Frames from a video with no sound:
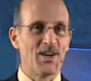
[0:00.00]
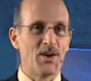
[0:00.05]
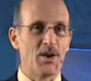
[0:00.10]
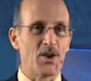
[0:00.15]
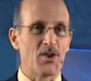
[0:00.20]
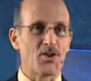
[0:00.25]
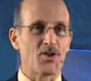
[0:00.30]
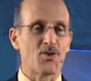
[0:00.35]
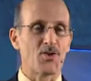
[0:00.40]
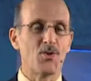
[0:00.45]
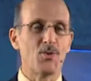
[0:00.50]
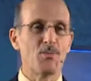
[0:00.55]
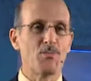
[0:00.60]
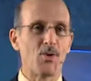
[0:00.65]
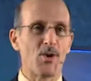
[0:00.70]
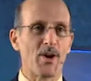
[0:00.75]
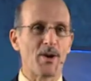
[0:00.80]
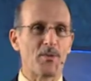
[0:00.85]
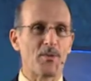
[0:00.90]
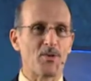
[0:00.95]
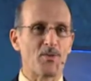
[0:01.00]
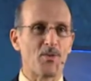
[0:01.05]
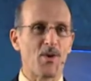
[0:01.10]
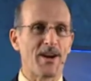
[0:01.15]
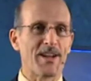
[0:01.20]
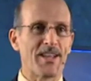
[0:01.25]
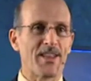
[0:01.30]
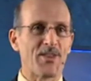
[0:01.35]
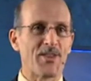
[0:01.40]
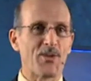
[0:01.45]
Well, a schoolboy was
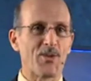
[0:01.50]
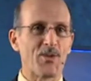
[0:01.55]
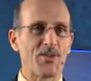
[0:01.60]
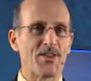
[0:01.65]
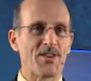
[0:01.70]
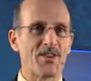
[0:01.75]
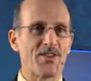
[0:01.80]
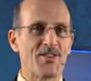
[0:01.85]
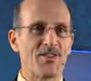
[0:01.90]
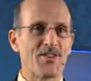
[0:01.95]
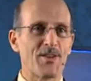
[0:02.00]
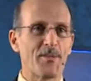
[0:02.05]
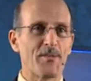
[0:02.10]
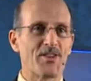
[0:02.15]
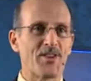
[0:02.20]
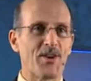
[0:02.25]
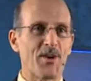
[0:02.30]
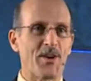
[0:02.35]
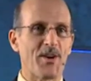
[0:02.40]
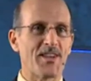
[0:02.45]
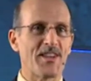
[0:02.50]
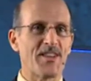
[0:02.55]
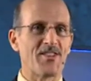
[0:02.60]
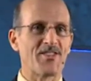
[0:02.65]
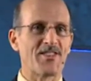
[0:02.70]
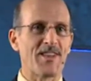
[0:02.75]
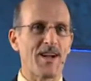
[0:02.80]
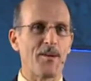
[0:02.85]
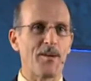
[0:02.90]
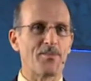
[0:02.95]
walking through the cemetery, and he
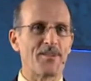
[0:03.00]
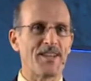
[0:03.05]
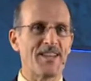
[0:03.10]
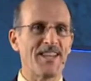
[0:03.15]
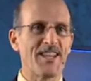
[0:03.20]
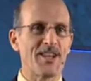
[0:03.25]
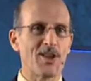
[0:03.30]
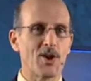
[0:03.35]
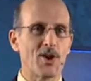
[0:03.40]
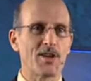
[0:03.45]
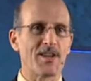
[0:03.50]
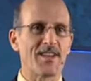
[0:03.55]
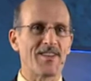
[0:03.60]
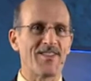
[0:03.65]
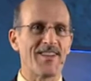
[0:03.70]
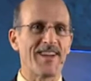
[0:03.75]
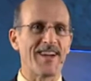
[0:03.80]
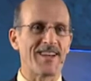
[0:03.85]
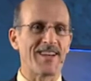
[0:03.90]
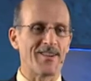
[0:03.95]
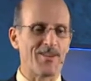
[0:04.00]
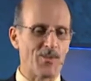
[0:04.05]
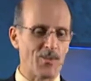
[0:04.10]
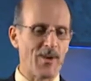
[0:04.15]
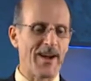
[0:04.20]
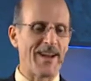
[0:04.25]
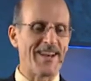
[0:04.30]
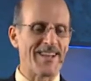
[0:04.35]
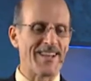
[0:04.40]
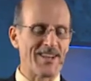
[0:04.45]
stopped and he looked at that
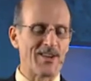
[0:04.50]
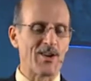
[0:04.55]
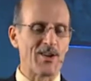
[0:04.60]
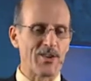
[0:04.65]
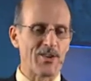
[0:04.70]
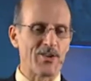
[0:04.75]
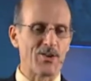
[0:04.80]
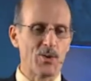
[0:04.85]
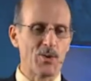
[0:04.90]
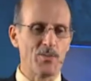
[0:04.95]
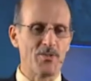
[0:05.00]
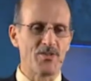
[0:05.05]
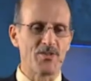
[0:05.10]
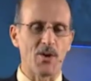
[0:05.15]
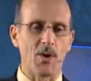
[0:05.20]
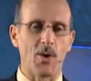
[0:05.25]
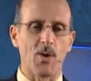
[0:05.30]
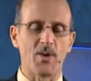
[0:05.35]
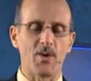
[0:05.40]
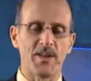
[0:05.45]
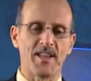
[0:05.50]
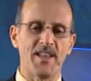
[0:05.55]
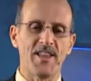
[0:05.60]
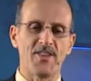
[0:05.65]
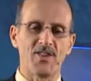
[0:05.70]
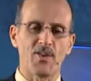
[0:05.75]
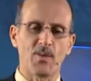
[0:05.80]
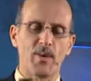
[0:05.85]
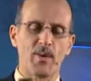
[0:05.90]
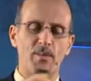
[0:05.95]
writing on the tombstone, and he
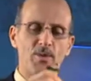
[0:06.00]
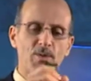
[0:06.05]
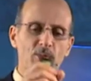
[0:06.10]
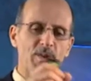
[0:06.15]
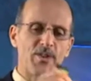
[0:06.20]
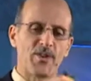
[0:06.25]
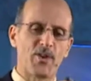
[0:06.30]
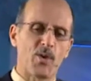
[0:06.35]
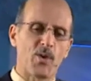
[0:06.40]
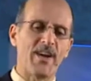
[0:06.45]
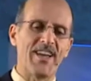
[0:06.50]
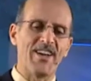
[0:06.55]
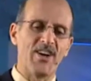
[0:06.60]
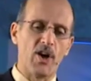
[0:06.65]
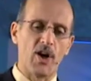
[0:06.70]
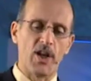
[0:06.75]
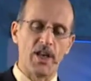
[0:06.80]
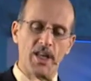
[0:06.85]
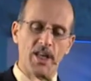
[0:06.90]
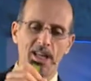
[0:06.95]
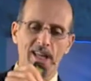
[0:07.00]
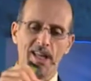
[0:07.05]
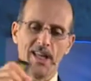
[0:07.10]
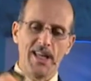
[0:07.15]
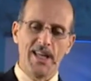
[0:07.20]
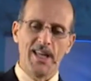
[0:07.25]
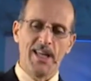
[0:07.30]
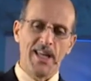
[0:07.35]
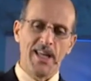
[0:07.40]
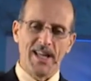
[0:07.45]
scribbled with crayon.
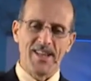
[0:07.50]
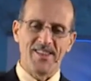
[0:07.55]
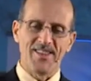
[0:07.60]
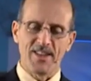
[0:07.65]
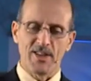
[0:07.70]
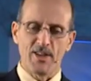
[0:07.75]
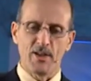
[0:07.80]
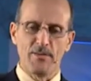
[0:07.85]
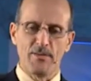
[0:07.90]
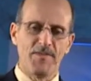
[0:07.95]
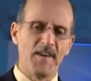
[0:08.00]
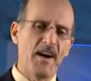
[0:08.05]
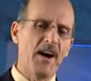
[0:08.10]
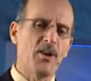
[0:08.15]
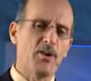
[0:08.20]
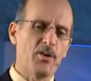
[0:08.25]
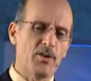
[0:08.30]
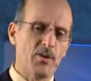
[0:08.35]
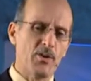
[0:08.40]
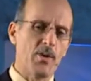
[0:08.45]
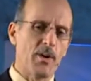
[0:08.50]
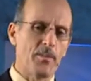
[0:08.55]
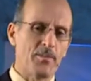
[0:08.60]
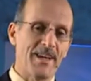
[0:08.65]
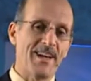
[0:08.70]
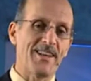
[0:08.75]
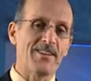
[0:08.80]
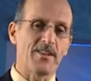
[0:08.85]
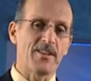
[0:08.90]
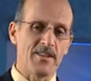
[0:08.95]
He said, "To follow you, I'm
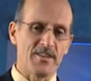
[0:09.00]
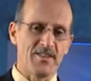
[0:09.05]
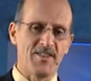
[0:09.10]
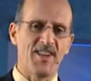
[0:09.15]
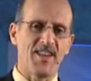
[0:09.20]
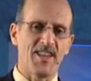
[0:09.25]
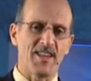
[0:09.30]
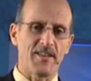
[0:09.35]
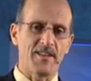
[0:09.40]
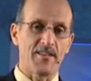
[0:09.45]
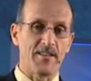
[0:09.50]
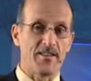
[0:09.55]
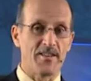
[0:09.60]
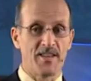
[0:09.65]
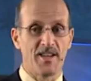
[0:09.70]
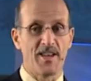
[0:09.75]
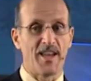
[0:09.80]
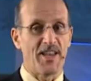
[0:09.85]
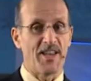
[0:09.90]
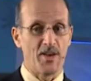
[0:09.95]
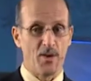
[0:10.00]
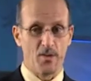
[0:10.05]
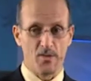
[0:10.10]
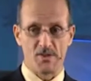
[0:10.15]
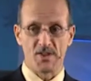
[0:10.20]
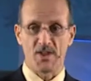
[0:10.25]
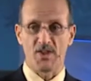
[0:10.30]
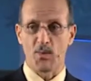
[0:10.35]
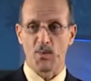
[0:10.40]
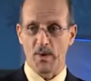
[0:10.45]
not content until I know
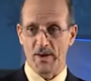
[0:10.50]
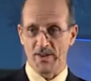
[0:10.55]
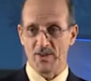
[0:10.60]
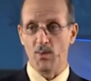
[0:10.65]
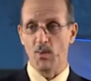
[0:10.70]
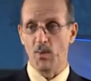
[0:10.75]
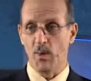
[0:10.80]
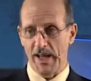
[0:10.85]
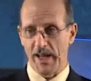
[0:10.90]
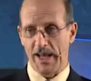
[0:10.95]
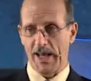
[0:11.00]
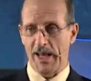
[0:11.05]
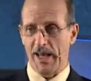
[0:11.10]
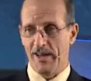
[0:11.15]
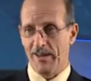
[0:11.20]
just where you went."